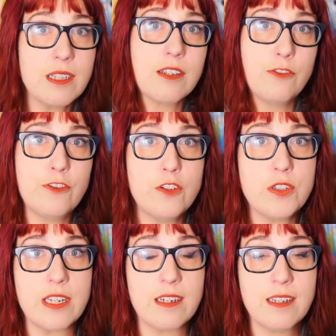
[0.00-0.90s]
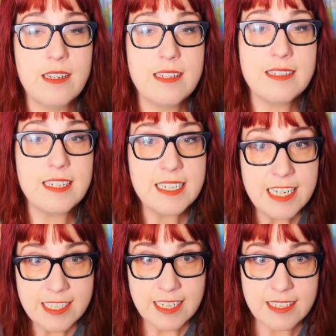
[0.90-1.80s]
confusing.
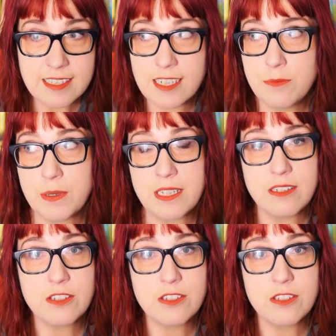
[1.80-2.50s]
Statistics can be